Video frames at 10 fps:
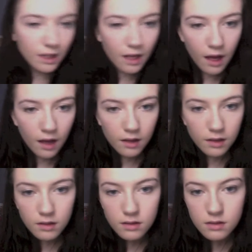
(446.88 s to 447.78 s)

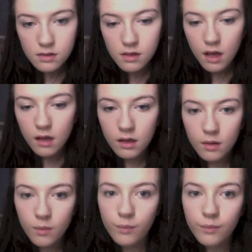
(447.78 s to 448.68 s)
eyes,
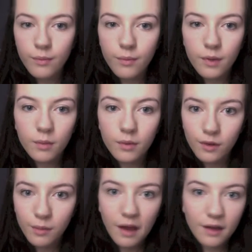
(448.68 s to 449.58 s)
but I'll be right
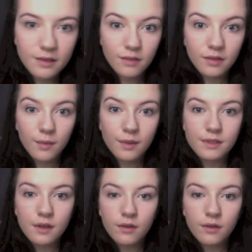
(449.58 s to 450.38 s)
back because I forgot my stuff.